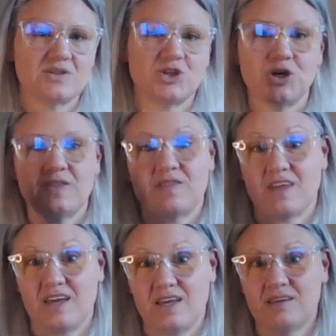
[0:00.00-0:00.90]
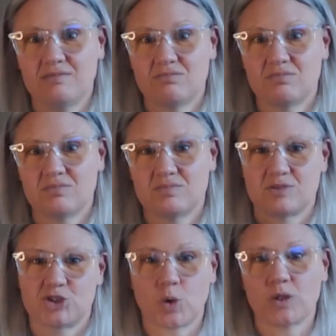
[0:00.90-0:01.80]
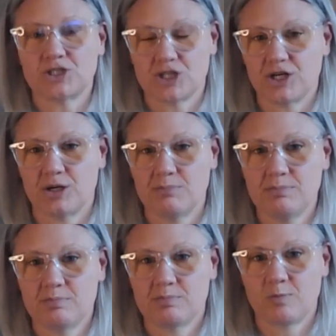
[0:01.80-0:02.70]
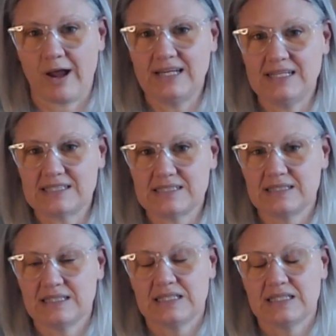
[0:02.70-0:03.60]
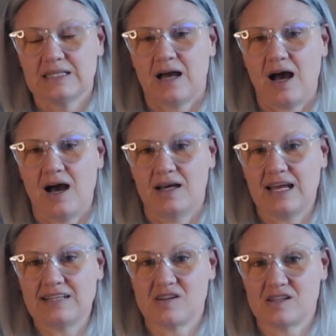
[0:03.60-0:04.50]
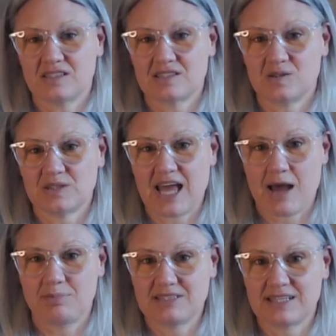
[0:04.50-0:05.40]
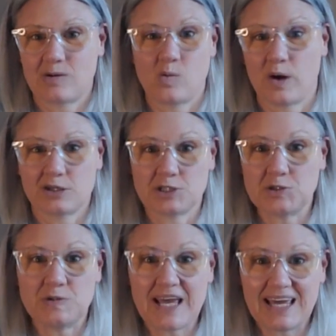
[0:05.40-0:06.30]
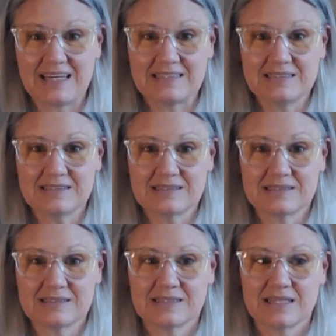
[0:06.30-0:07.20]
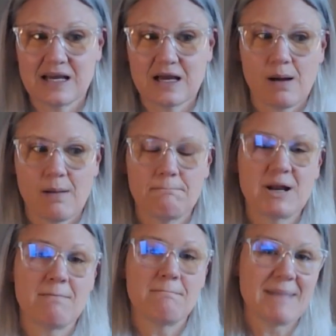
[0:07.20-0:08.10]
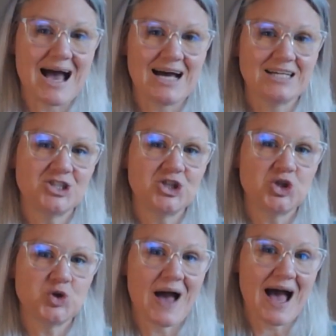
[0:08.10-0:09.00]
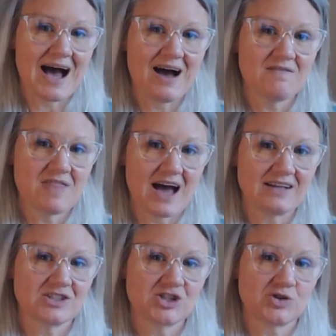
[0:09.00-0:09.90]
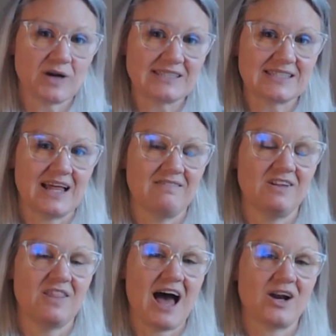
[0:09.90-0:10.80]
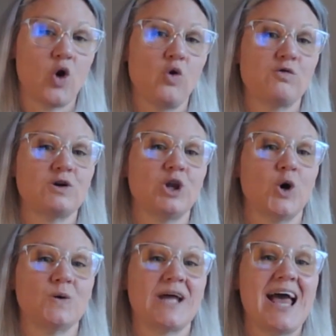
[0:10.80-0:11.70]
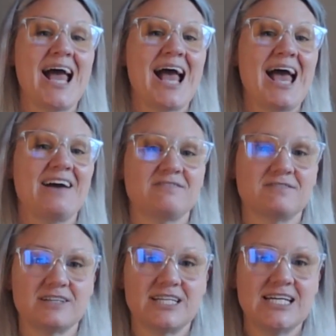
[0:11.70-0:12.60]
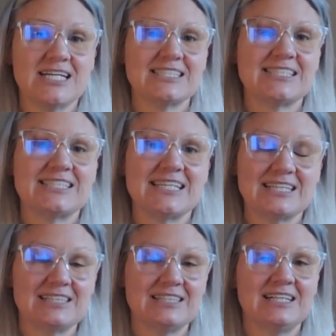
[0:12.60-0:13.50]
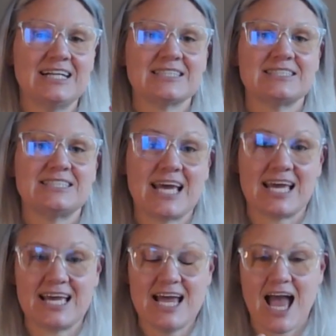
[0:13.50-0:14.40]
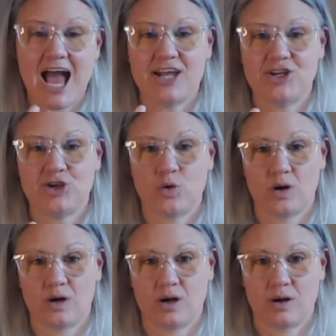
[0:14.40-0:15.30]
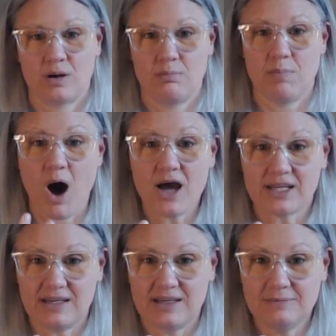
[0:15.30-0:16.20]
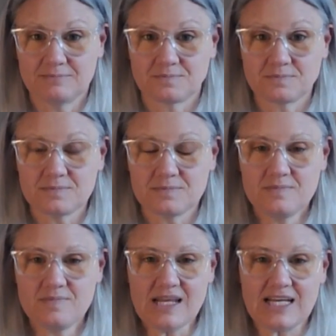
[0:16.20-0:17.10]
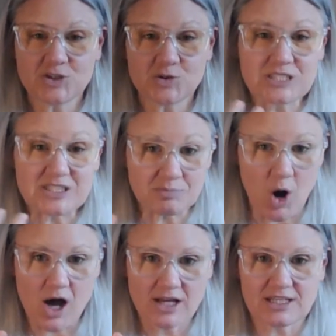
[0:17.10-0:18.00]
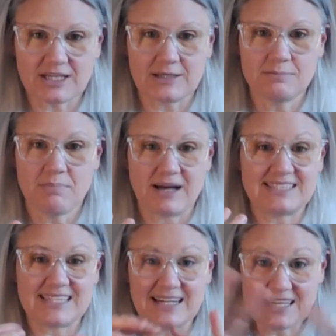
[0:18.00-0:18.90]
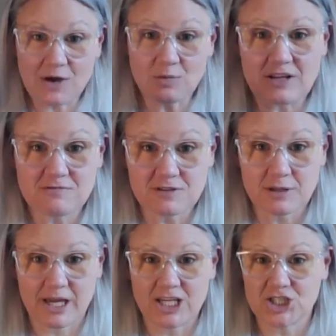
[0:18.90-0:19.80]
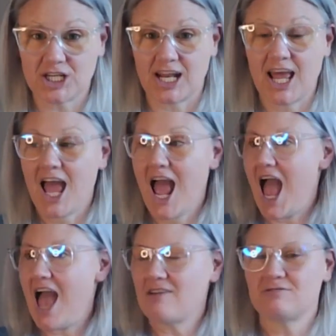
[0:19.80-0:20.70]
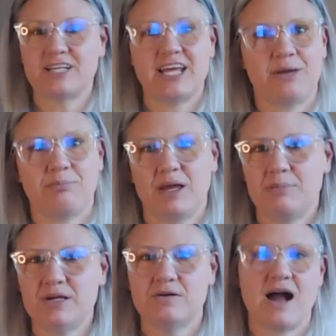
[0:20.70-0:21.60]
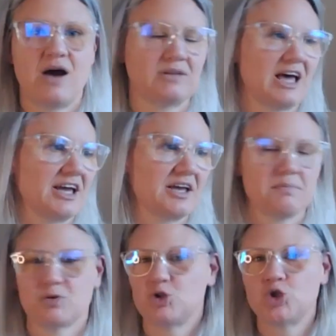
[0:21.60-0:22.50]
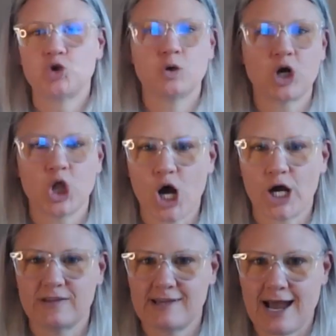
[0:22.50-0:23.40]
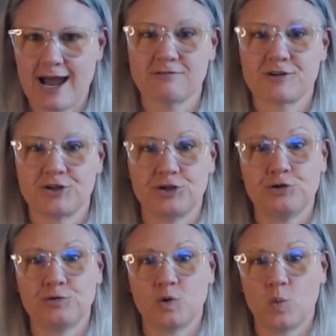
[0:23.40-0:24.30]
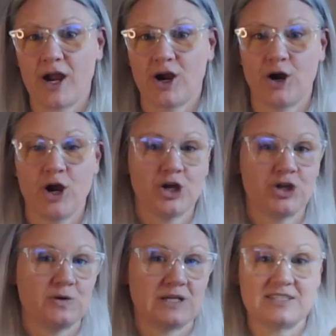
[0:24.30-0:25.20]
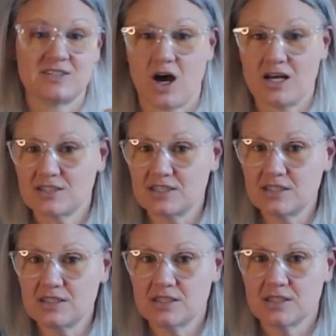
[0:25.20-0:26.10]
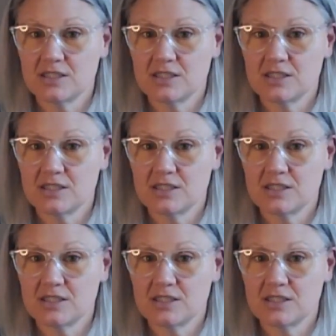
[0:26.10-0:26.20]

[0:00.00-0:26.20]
good thing short term, right? As long as it only happens like 1 or 2 days. But imagine you have that stress level, that overload every single day, and your body is responding by sending out inflammation every day, maybe around like 2 o'clock in the afternoon, where you're exhausted.